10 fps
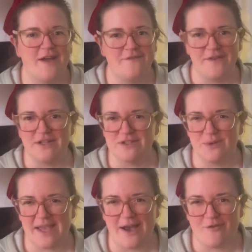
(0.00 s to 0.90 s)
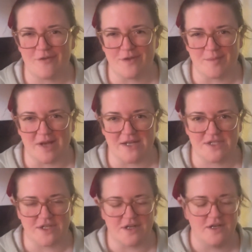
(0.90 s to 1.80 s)
failed to account for them
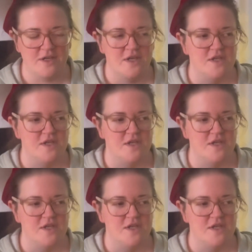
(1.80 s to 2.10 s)
last year.